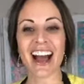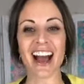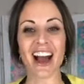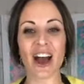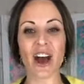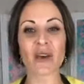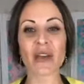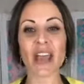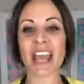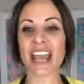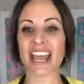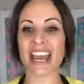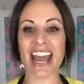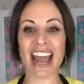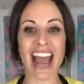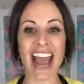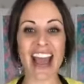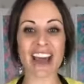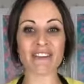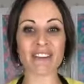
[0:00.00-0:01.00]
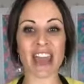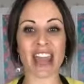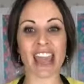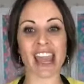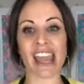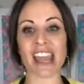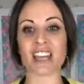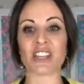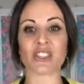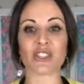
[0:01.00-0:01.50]
Okay, and I have
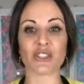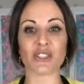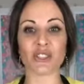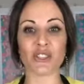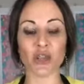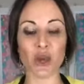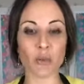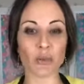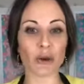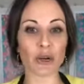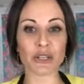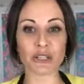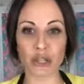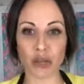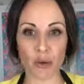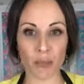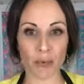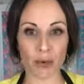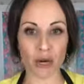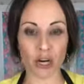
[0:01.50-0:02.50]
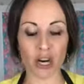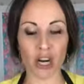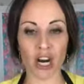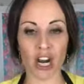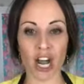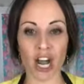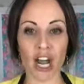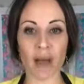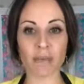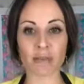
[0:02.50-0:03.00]
a super duper
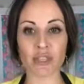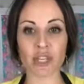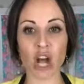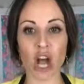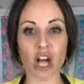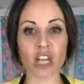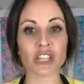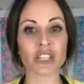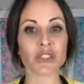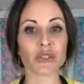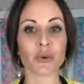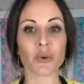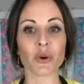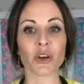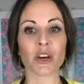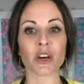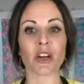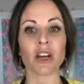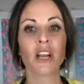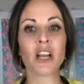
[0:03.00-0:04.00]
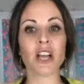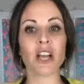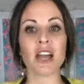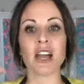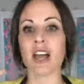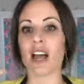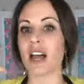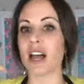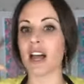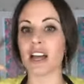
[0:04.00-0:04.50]
Choc Couture
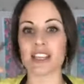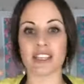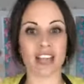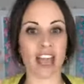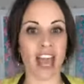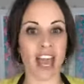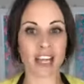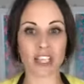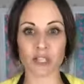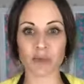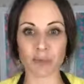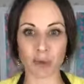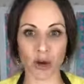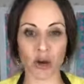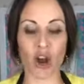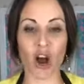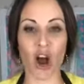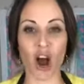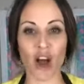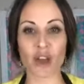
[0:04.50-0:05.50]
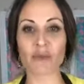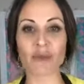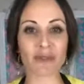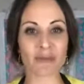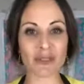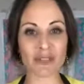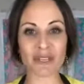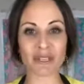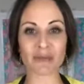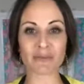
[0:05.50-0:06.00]
expert on with me
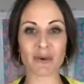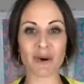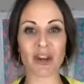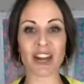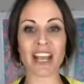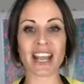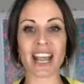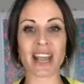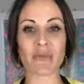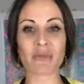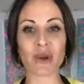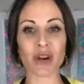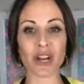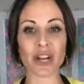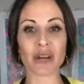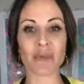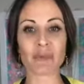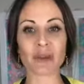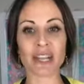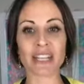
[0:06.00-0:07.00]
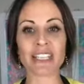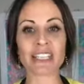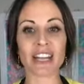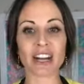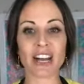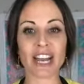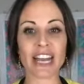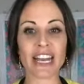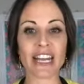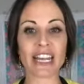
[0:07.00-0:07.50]
this morning, and we're gonna bring
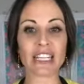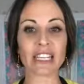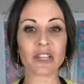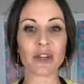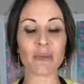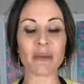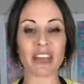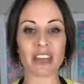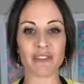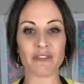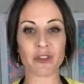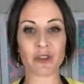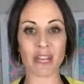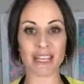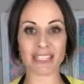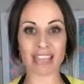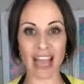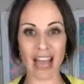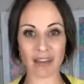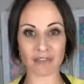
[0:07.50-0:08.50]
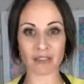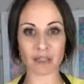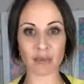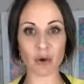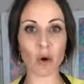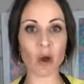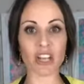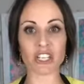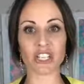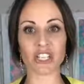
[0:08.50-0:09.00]
Sarah in a little bit if you guys have some
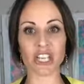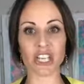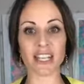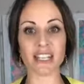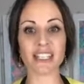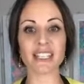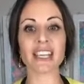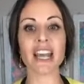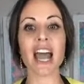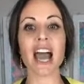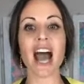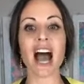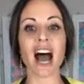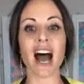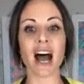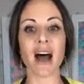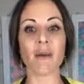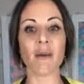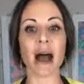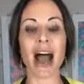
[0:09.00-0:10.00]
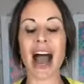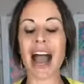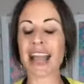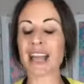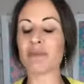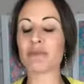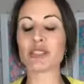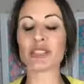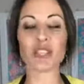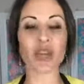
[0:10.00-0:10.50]
questions. I
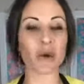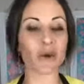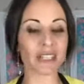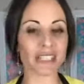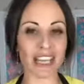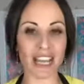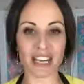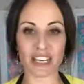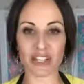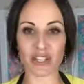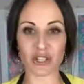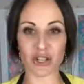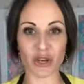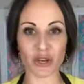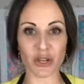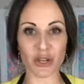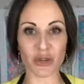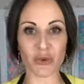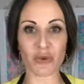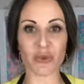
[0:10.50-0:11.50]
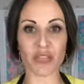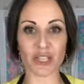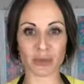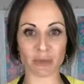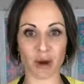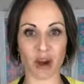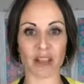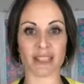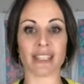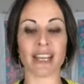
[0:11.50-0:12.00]
am so excited to show you this
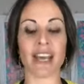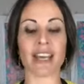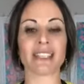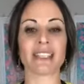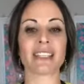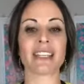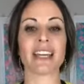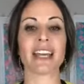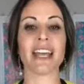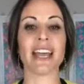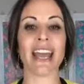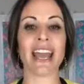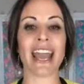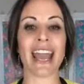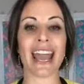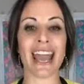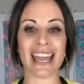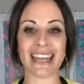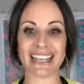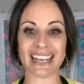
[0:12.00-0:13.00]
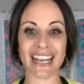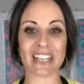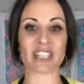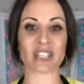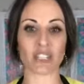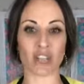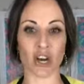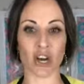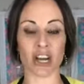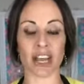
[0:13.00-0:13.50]
process and get
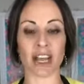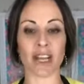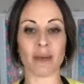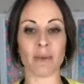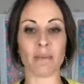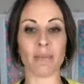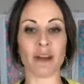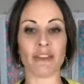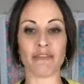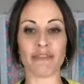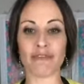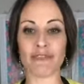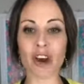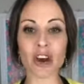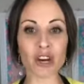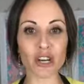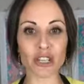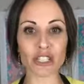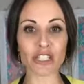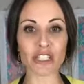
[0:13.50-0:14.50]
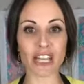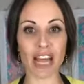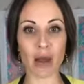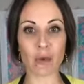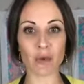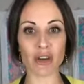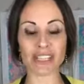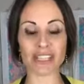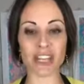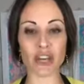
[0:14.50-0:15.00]
started. But first, I
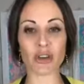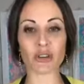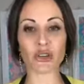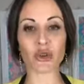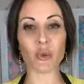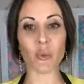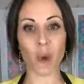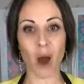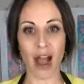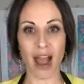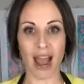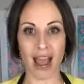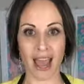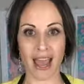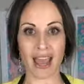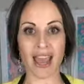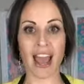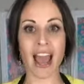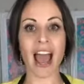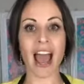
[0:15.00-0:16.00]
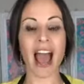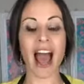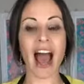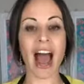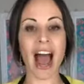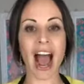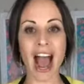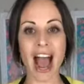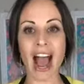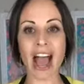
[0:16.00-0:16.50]
wanna tell you why
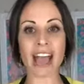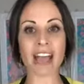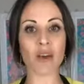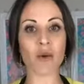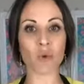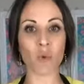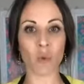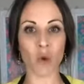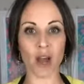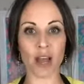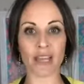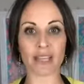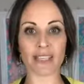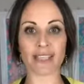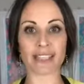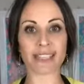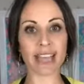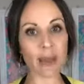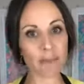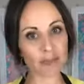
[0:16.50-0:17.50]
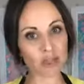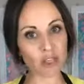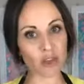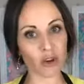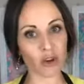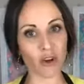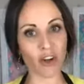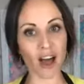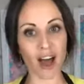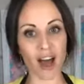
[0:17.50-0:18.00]
I was
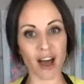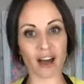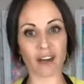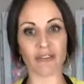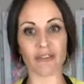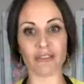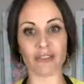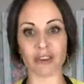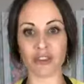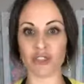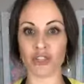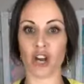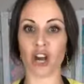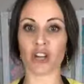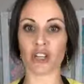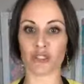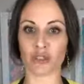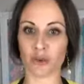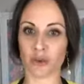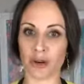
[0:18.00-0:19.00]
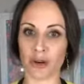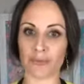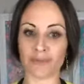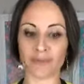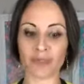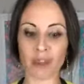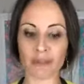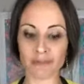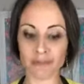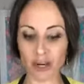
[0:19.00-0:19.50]
skeptical of Choc Couture.
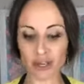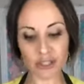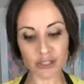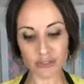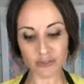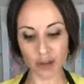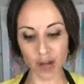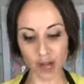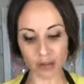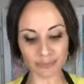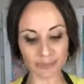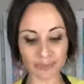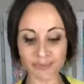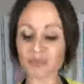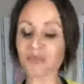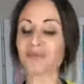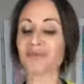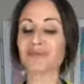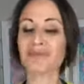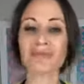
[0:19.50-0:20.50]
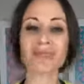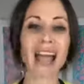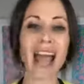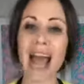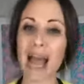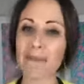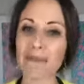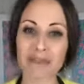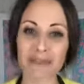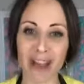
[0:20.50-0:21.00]
First of all,
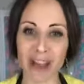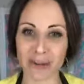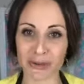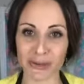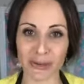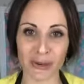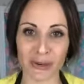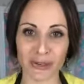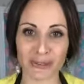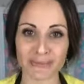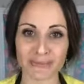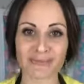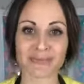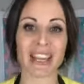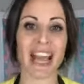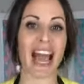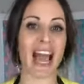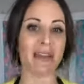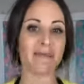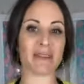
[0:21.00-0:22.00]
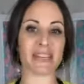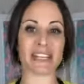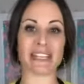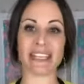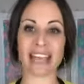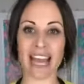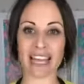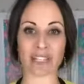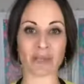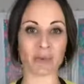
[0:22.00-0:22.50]
I'm a vinyl girl. I mean,
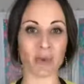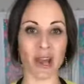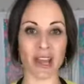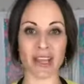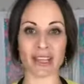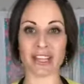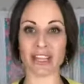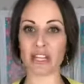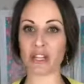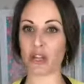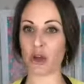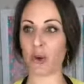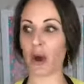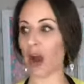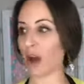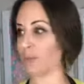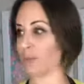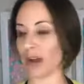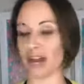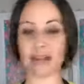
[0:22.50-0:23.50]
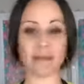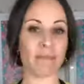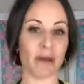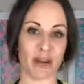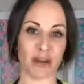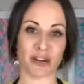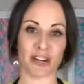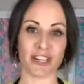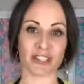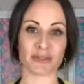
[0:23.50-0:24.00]
that's what, you know, our bread and
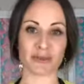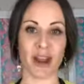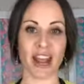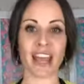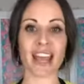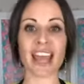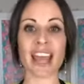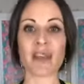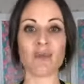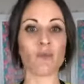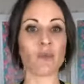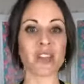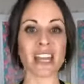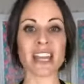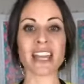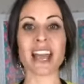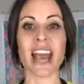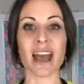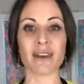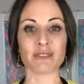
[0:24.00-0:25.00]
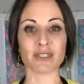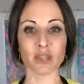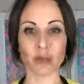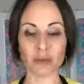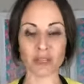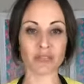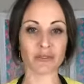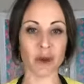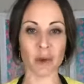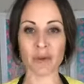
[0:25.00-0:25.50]
butter is, right? And we have so
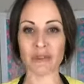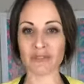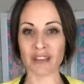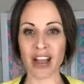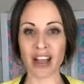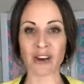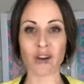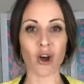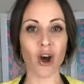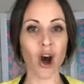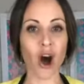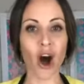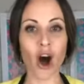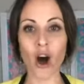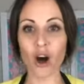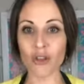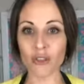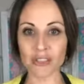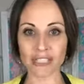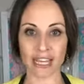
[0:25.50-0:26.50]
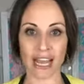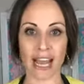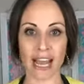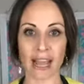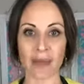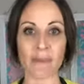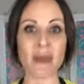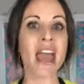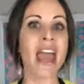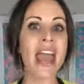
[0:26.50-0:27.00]
much fun with vinyl all the
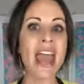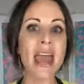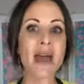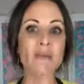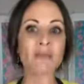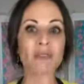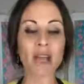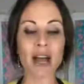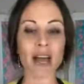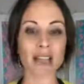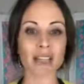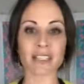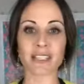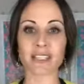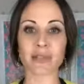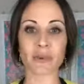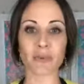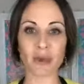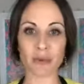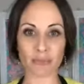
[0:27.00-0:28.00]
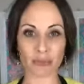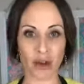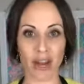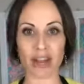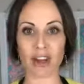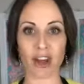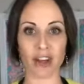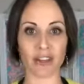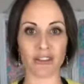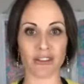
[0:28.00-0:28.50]
time. Plus, we print
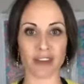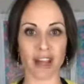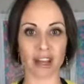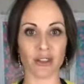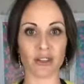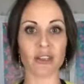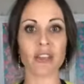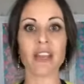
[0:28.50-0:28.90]
onto vinyl.